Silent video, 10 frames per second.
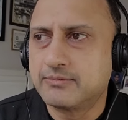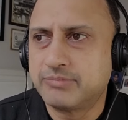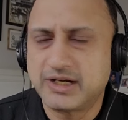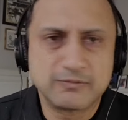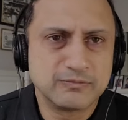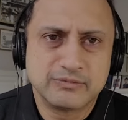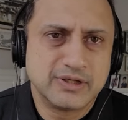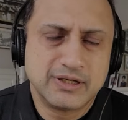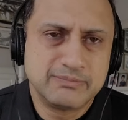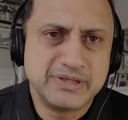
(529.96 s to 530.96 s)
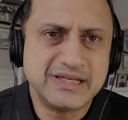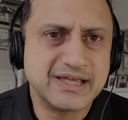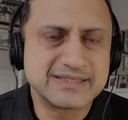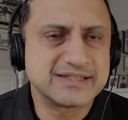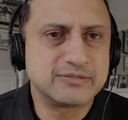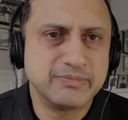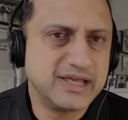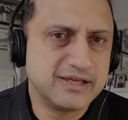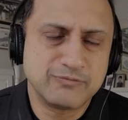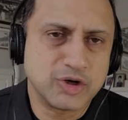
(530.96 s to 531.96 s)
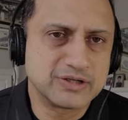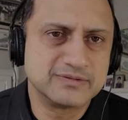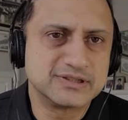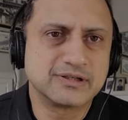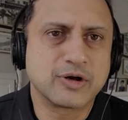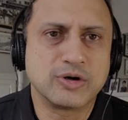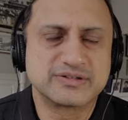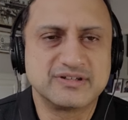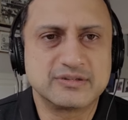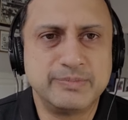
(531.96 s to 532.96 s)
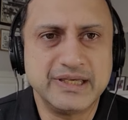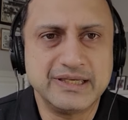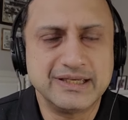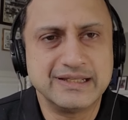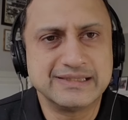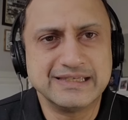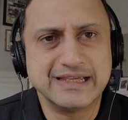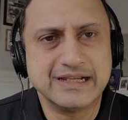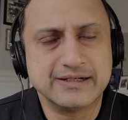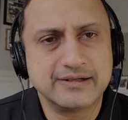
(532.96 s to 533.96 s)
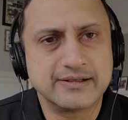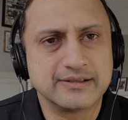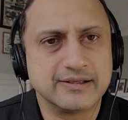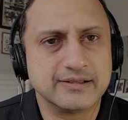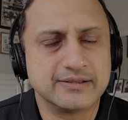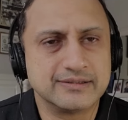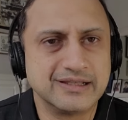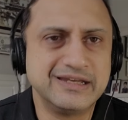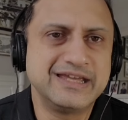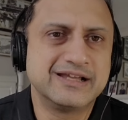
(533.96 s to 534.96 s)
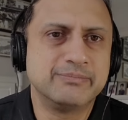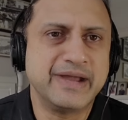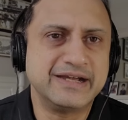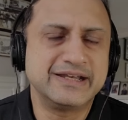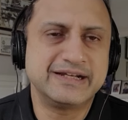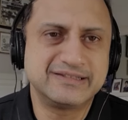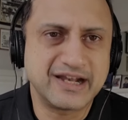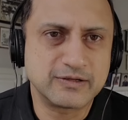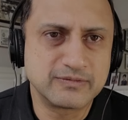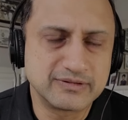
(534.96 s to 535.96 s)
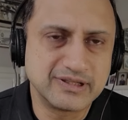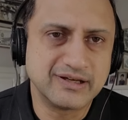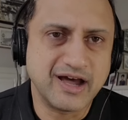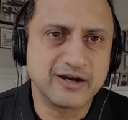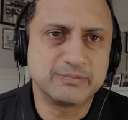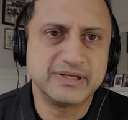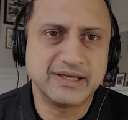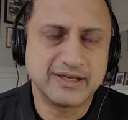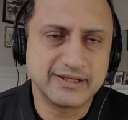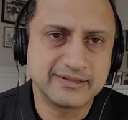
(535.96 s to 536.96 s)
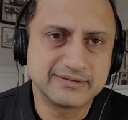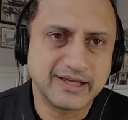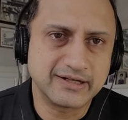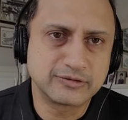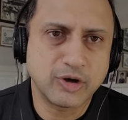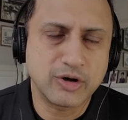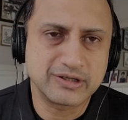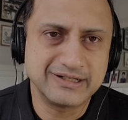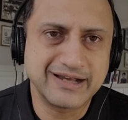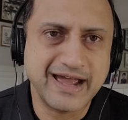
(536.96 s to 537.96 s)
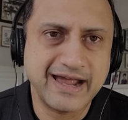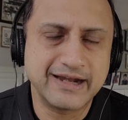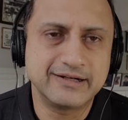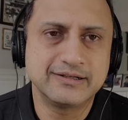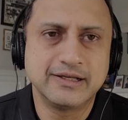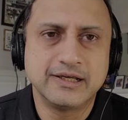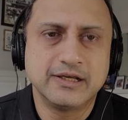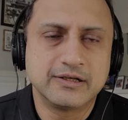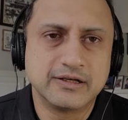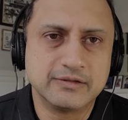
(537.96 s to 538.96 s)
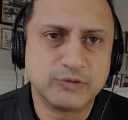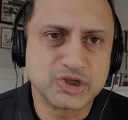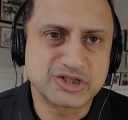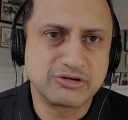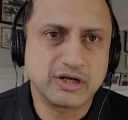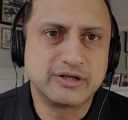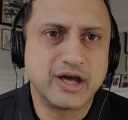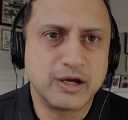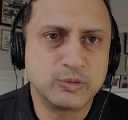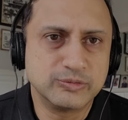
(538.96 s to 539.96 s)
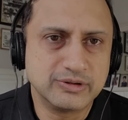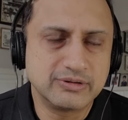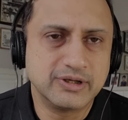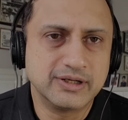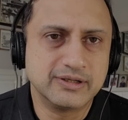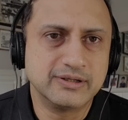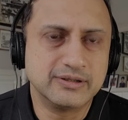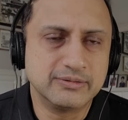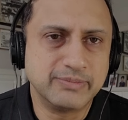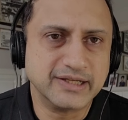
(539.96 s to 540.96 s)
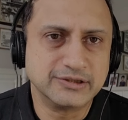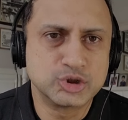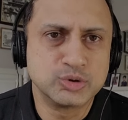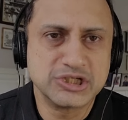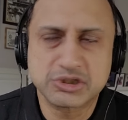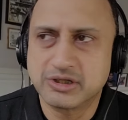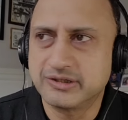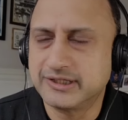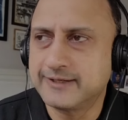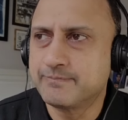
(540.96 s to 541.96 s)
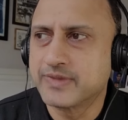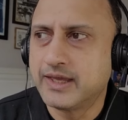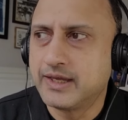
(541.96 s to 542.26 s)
But uh, be as it may, whatever the causes be, in the end, uh, the legal mandate that the R B I that thought it had uh, was struck down uh, by the judiciary.